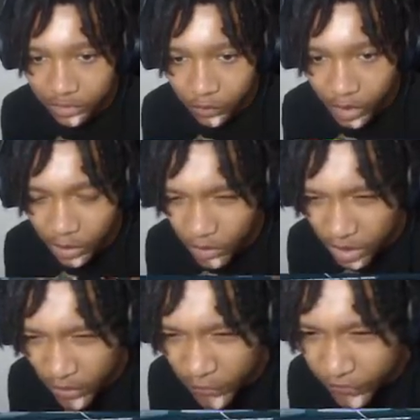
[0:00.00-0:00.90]
Wait,
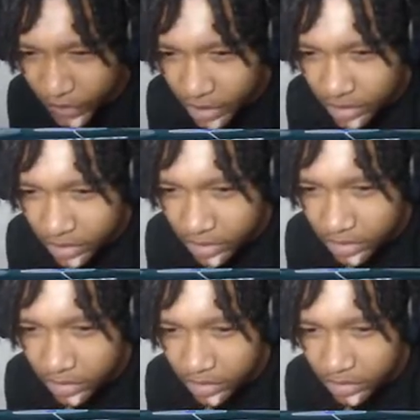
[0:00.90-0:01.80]
what the fuck?
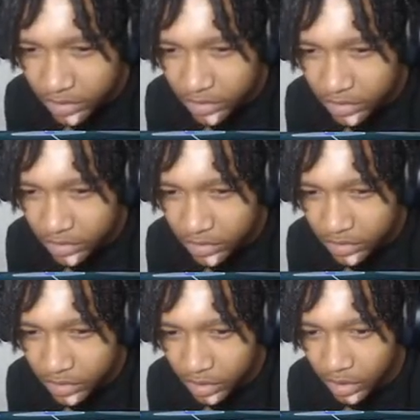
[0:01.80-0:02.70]

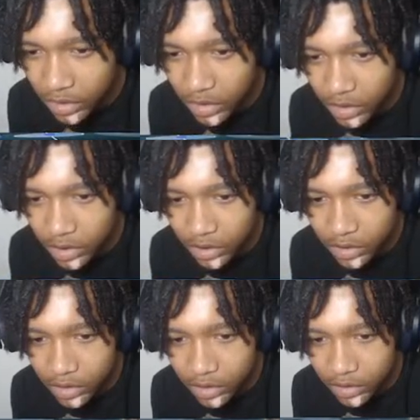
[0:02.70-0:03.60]
Oh, okay,
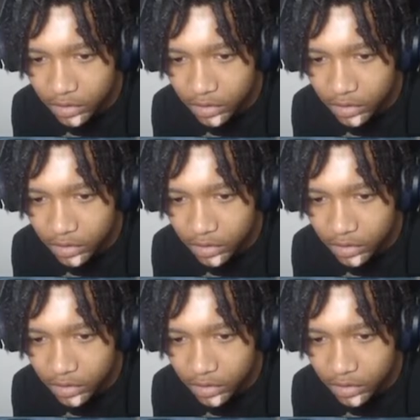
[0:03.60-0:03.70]
okay.